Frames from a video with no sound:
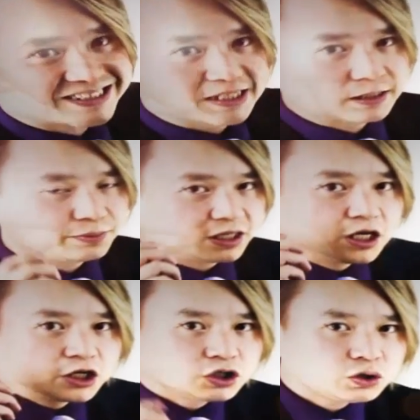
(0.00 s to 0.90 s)
This is going to be
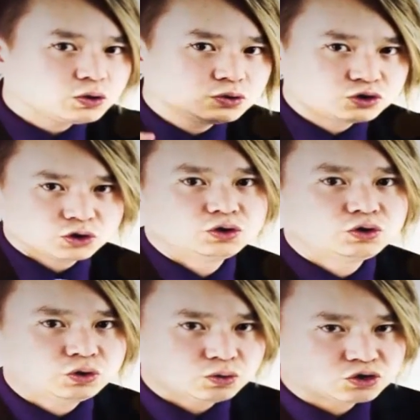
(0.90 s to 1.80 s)
huge,
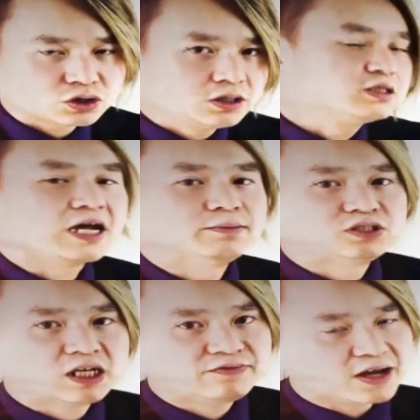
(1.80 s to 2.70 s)
huge time
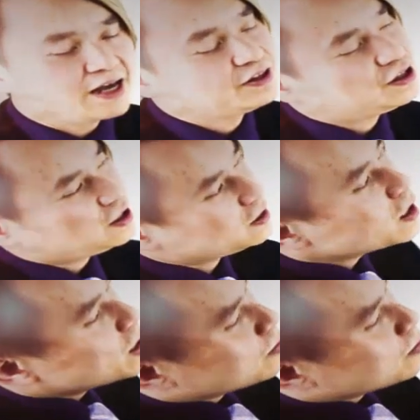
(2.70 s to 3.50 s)
saving. I think